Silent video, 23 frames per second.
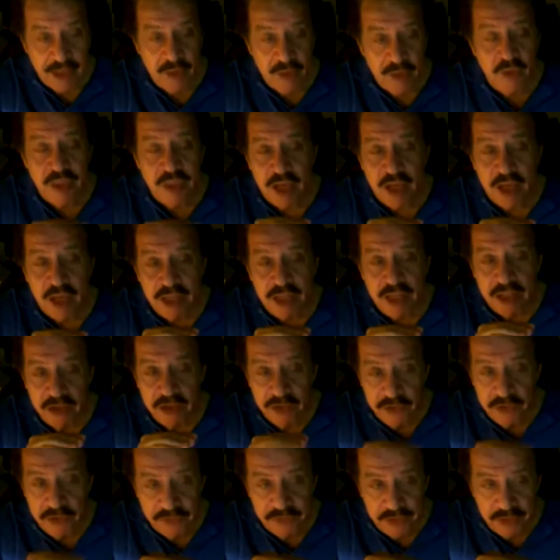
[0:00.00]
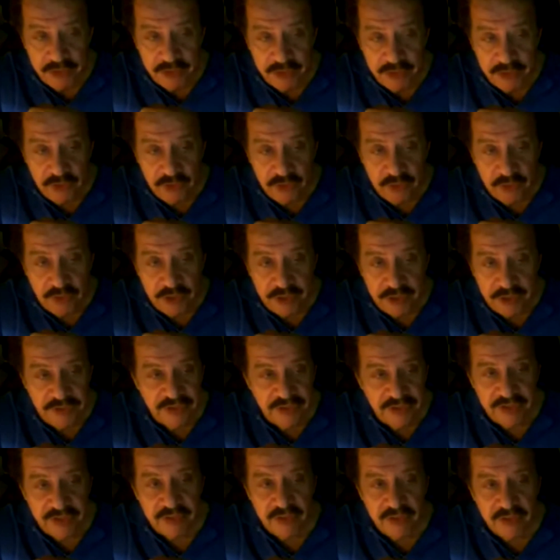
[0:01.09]
without inducing noise.
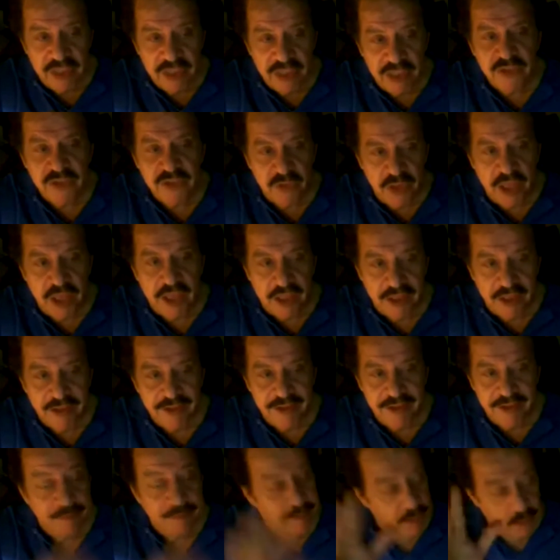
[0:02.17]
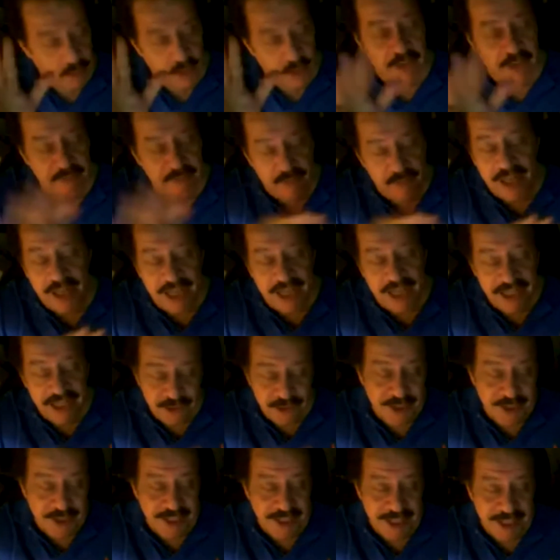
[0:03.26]
He said, that's okay. Okay, fine. I
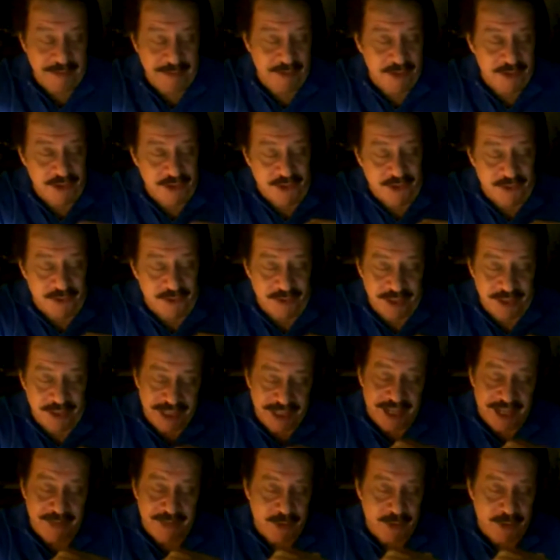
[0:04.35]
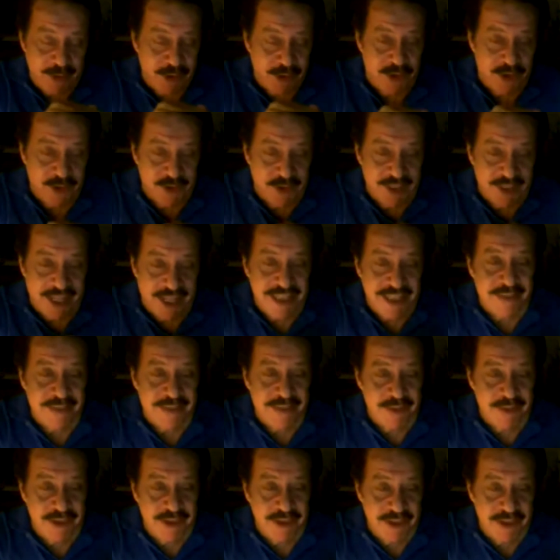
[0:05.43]
just want to let him know. So I pushed those lines
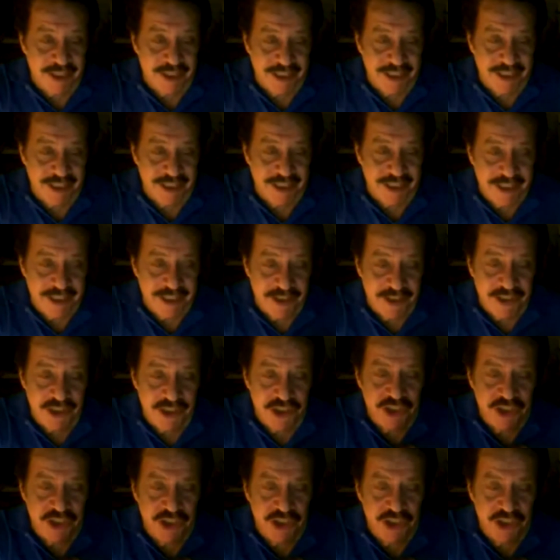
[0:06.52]
up, and you can hear the